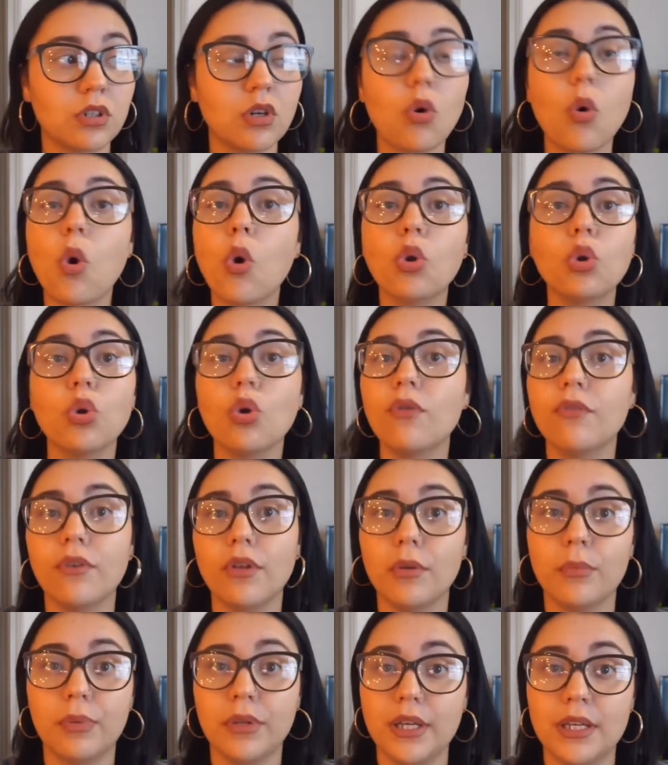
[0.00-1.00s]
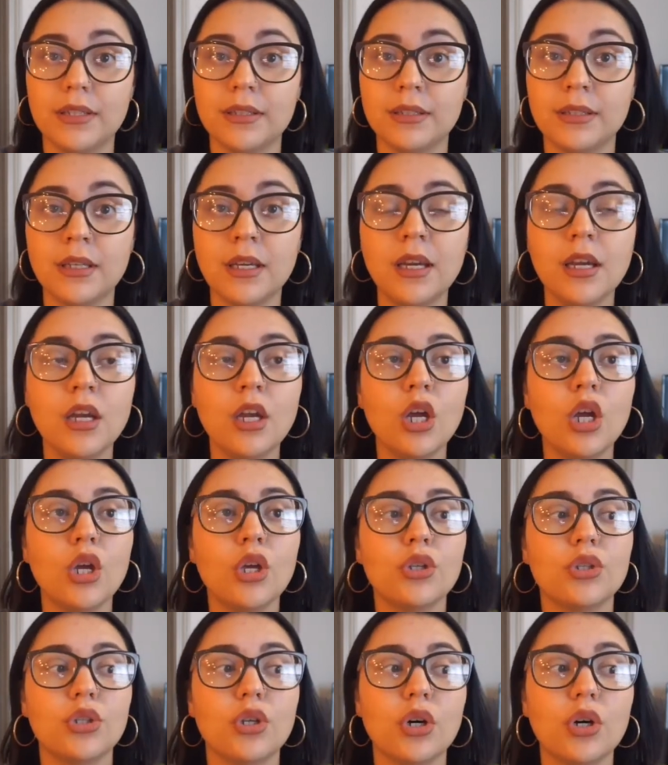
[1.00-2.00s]
all over the place.
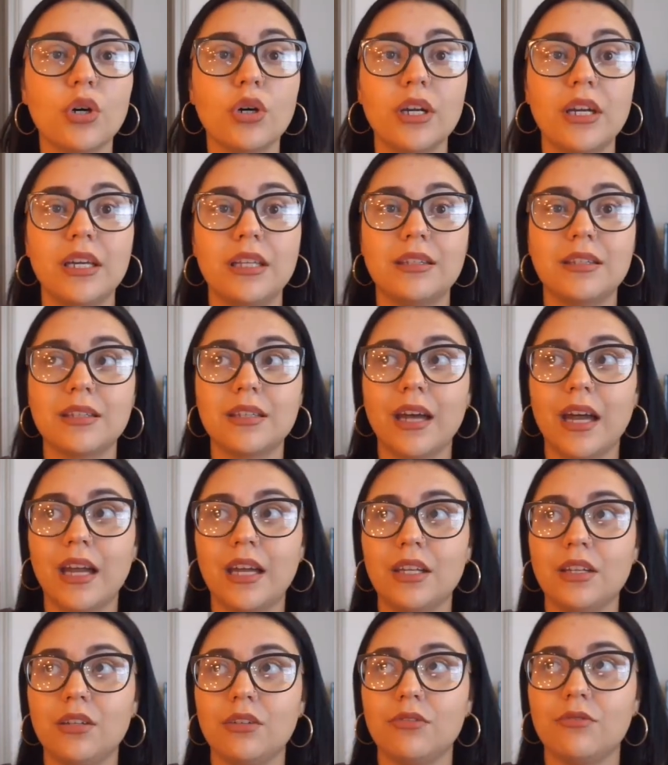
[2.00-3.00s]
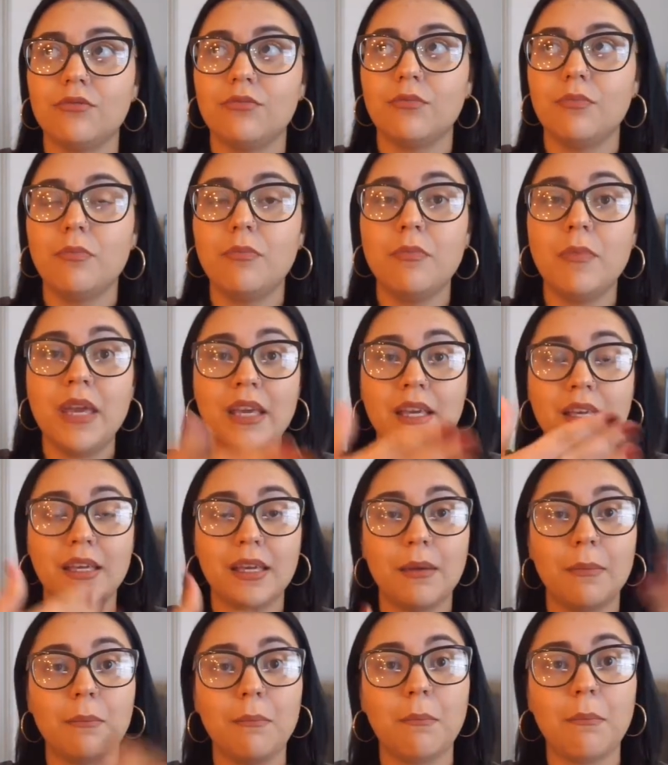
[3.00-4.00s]
So it's kind of
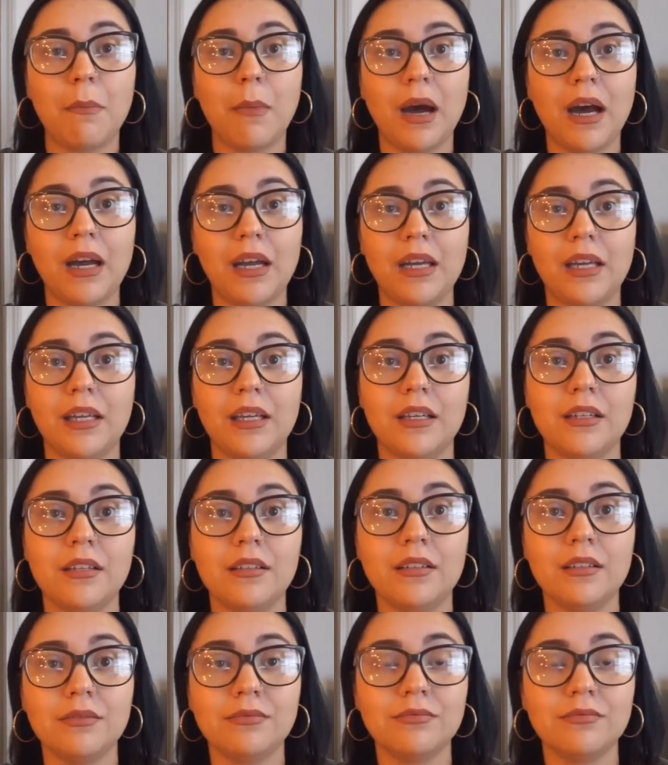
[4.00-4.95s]
making my